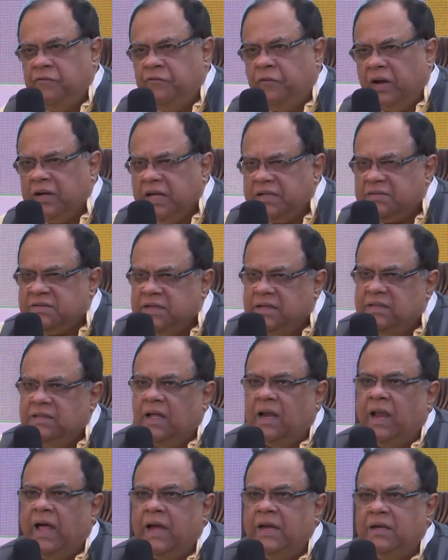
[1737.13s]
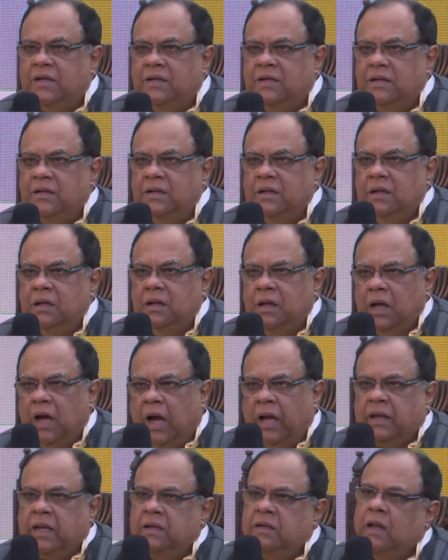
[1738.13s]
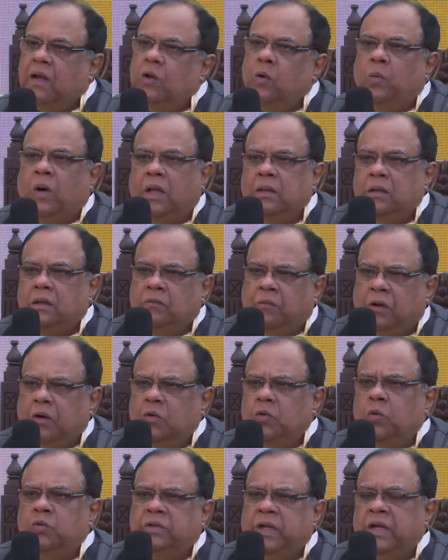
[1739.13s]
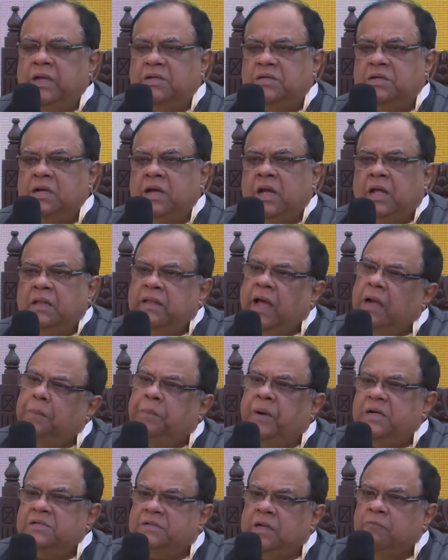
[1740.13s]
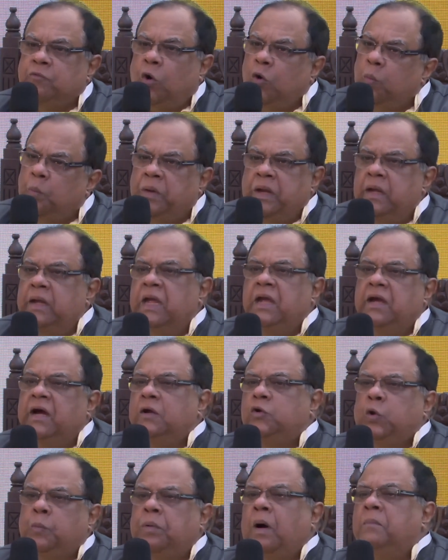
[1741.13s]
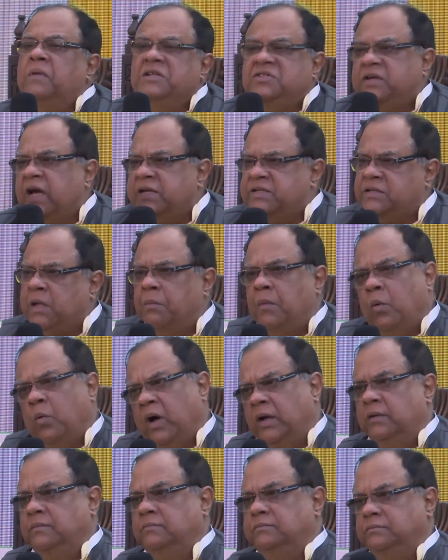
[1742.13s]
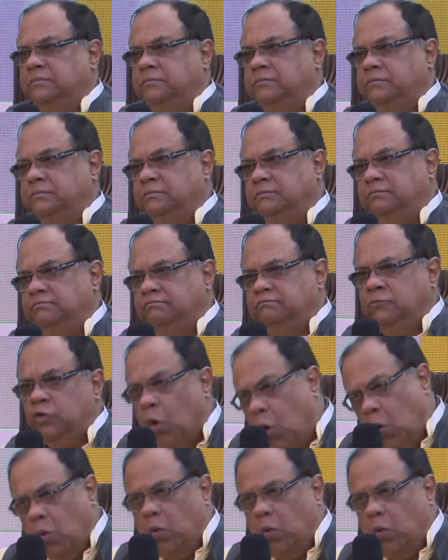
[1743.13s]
one has seen the light, I can tell you one or two things. That person won't be eager to publicize, number one. No.